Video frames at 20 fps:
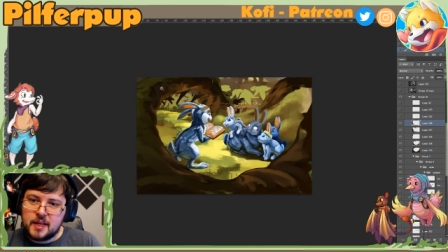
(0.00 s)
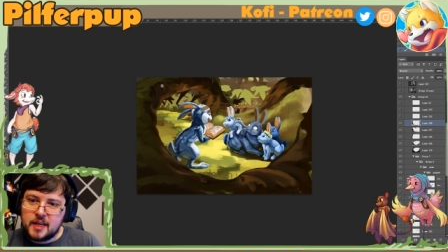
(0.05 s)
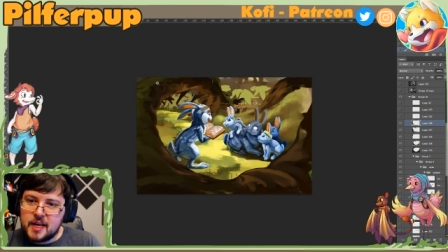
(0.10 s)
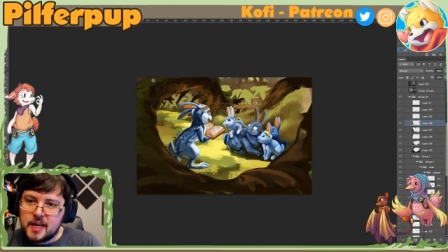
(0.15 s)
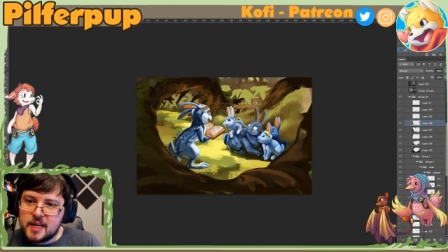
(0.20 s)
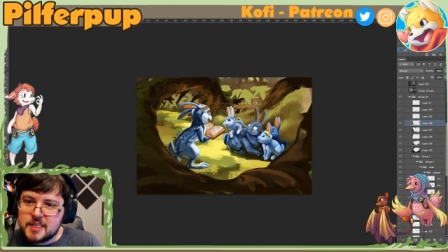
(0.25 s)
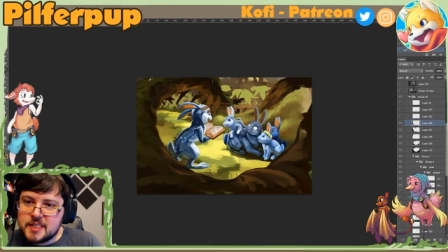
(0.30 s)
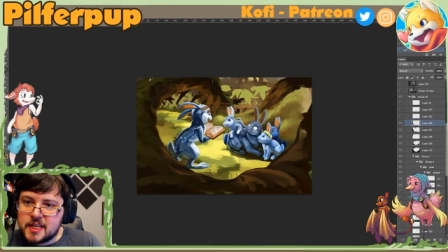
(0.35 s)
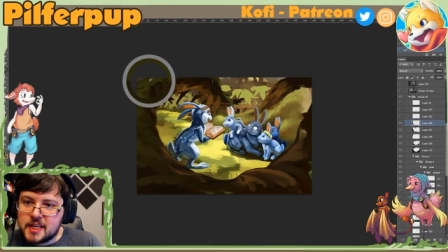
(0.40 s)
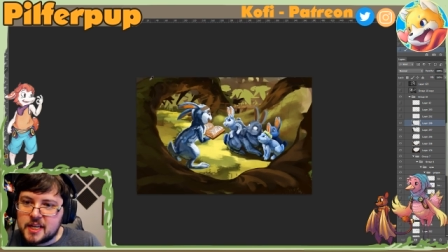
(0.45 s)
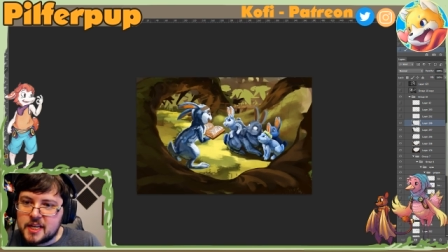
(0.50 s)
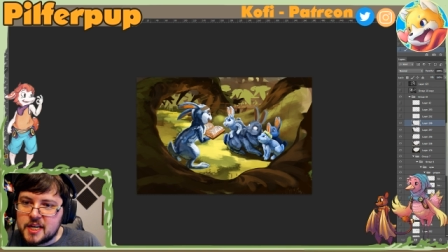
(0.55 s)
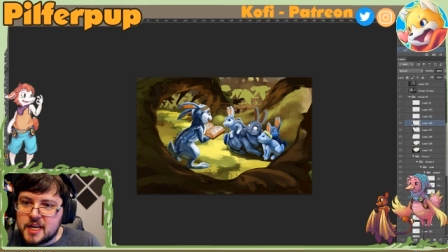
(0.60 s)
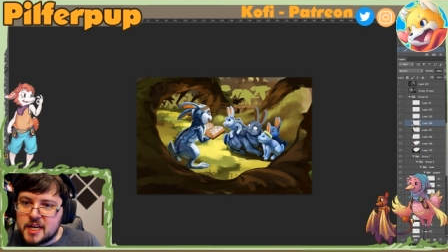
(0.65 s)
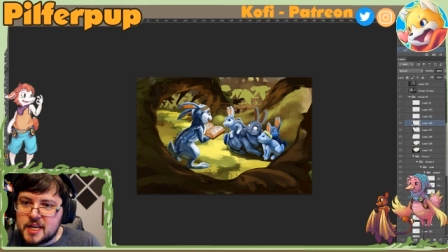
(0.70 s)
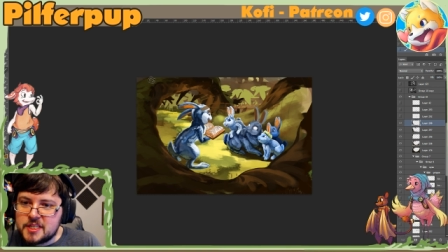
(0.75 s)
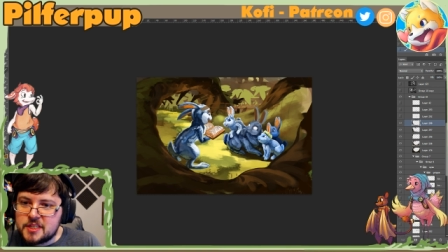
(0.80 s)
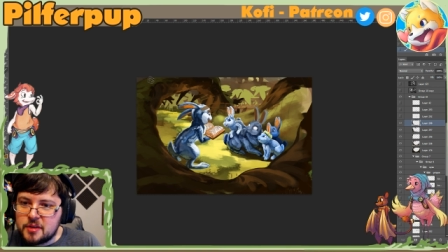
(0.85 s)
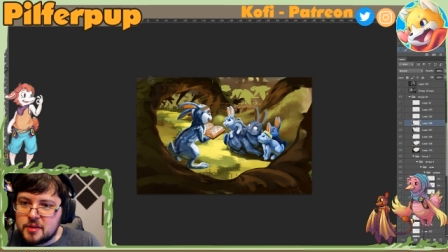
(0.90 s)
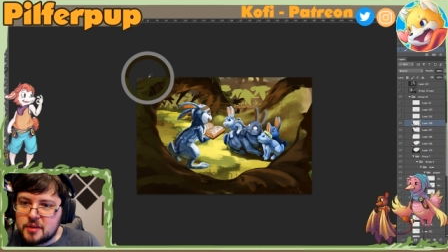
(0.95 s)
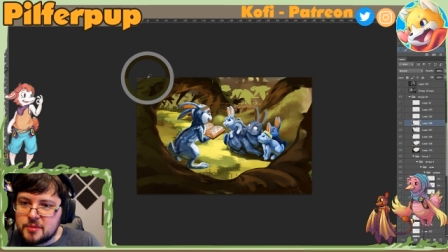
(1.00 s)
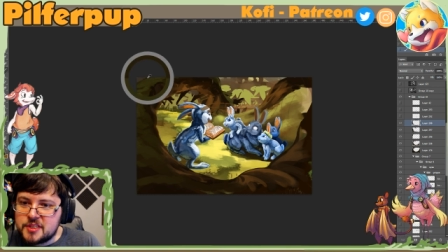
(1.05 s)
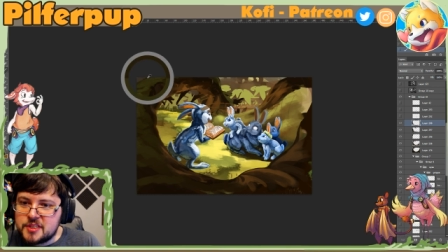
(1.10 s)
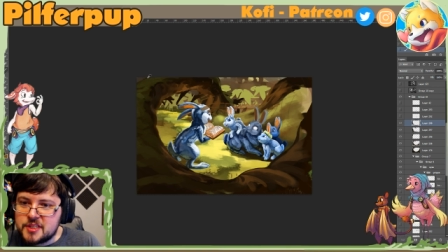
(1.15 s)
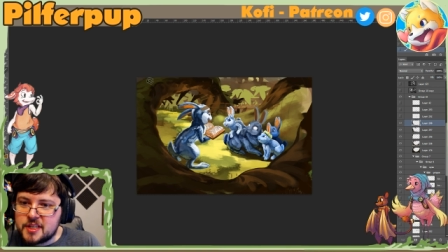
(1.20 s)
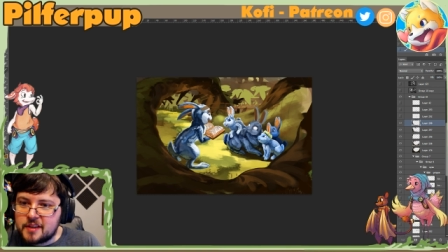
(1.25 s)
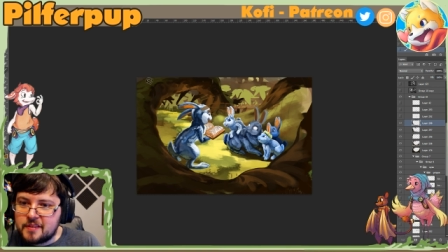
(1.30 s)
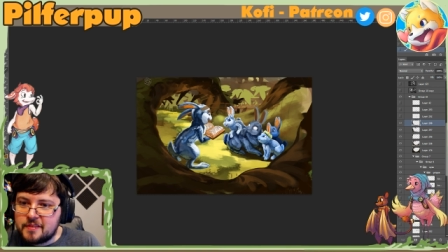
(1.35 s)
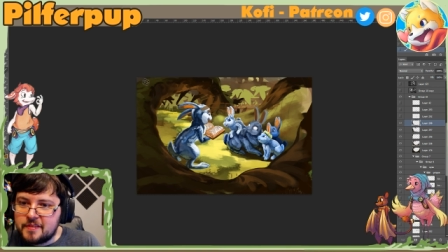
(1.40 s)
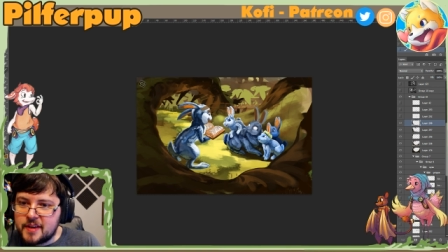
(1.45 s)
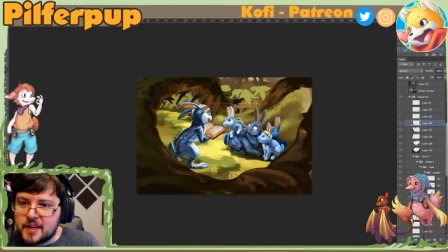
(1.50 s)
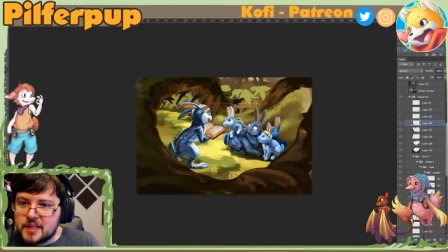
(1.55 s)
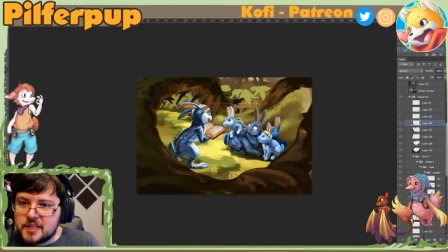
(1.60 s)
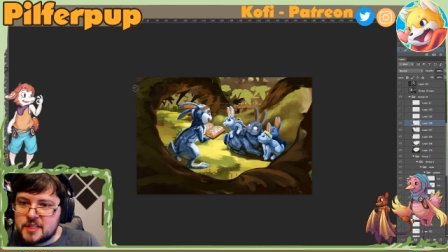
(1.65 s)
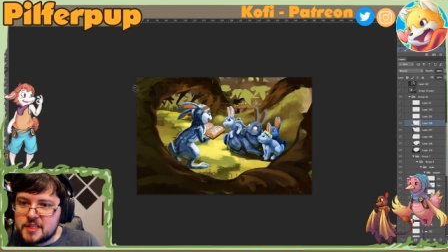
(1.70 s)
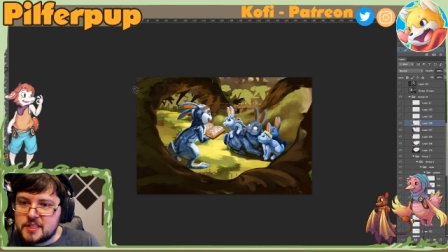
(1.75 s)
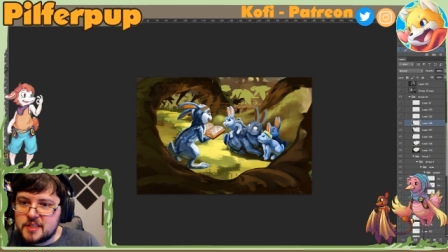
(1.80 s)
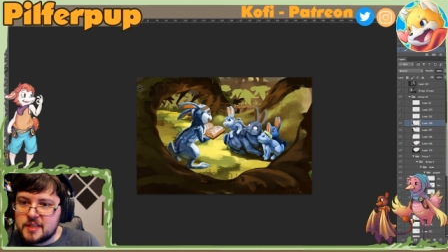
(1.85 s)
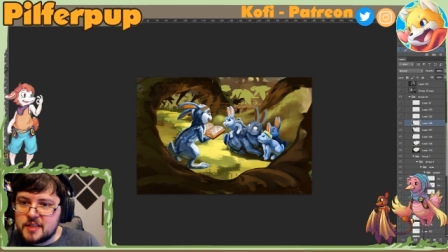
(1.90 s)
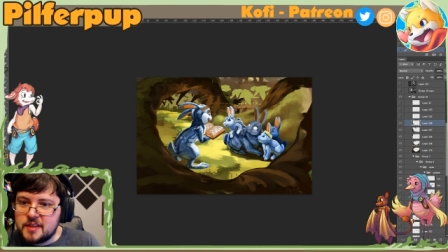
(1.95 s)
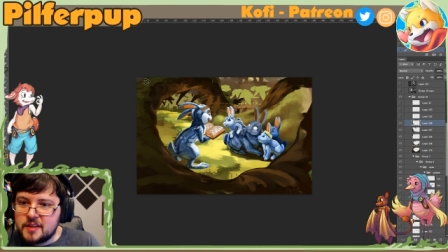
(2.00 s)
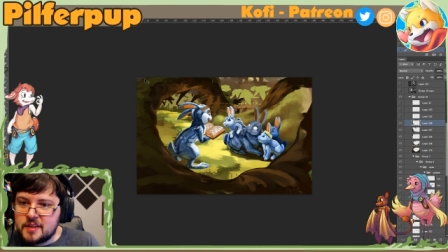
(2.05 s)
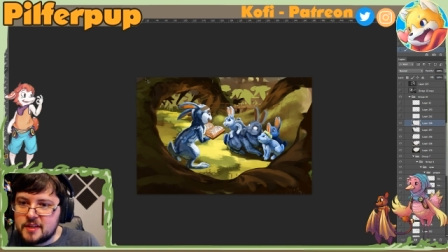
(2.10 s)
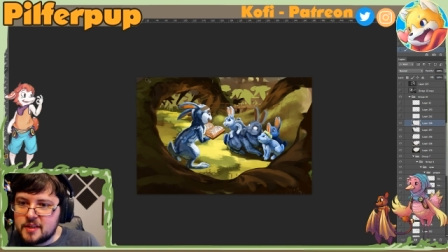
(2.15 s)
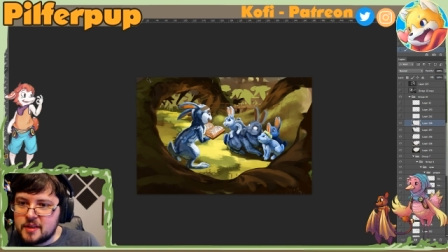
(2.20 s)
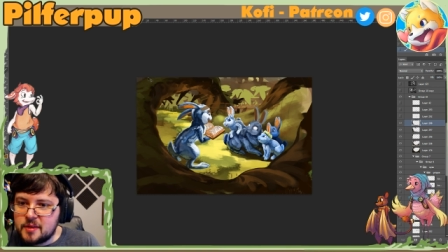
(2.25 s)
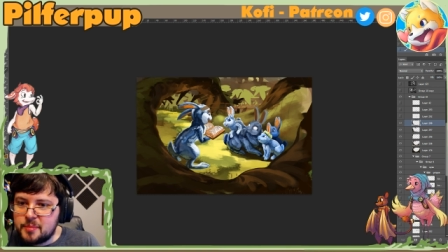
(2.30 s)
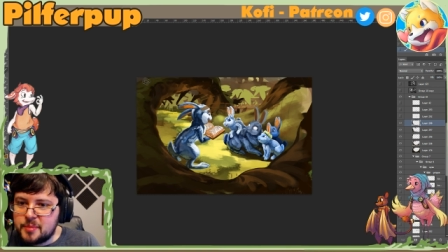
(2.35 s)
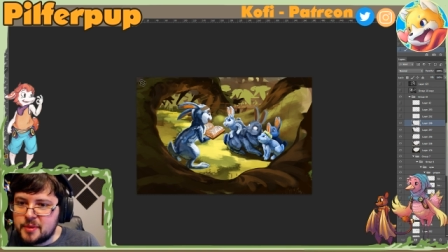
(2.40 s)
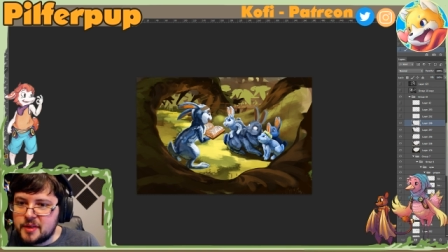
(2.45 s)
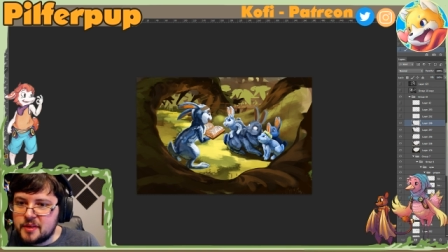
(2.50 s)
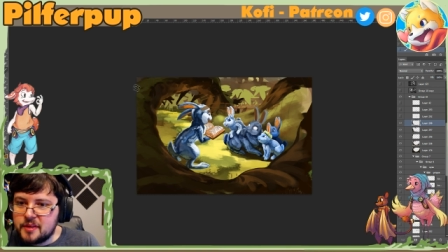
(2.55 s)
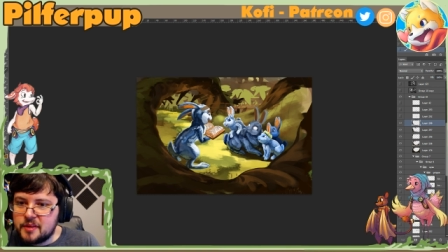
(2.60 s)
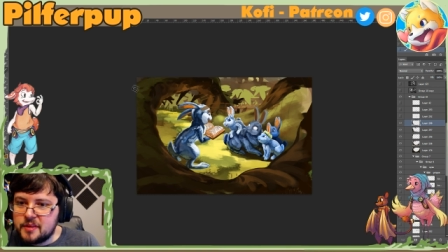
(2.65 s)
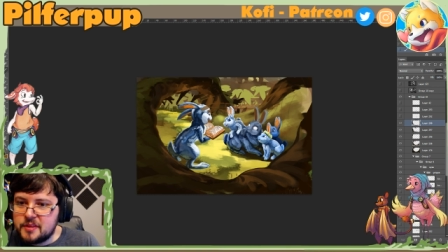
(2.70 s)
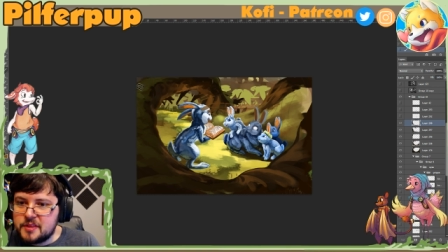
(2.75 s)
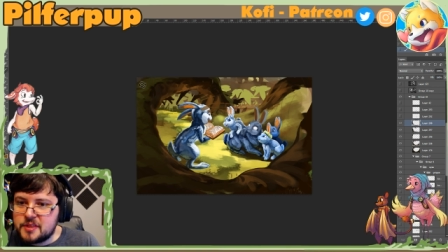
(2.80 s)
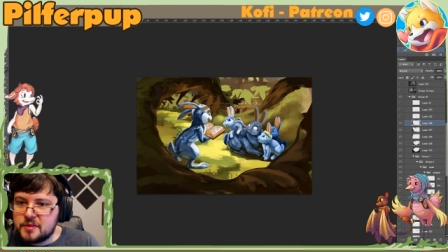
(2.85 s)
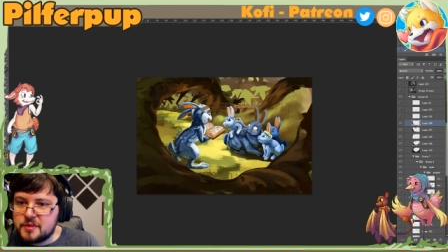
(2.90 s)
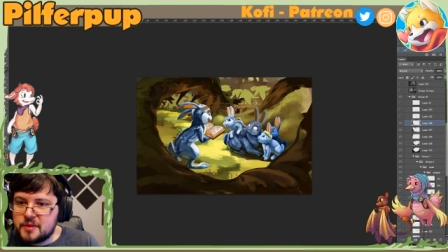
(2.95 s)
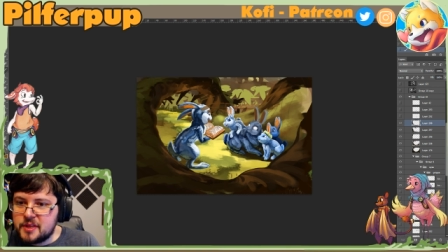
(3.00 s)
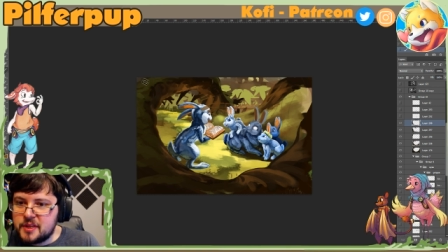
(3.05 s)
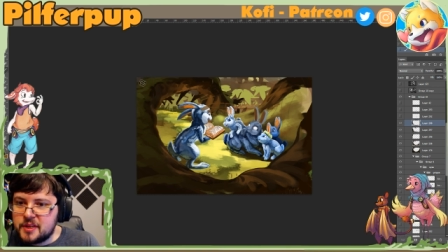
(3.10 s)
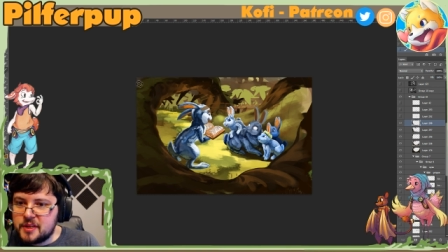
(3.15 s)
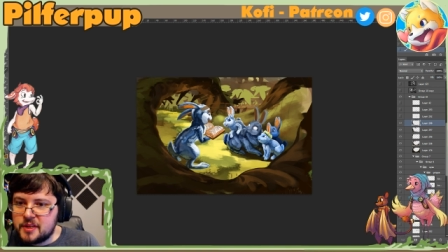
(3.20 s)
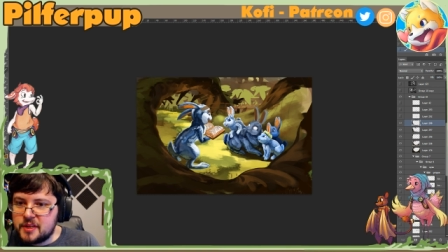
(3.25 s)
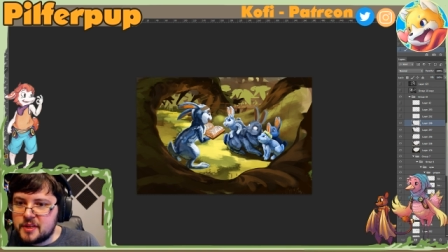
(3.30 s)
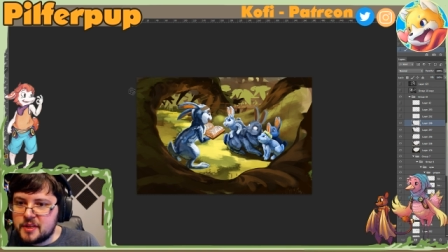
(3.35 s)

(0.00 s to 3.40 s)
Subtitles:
has like a nice almost like fantasy appeal to it,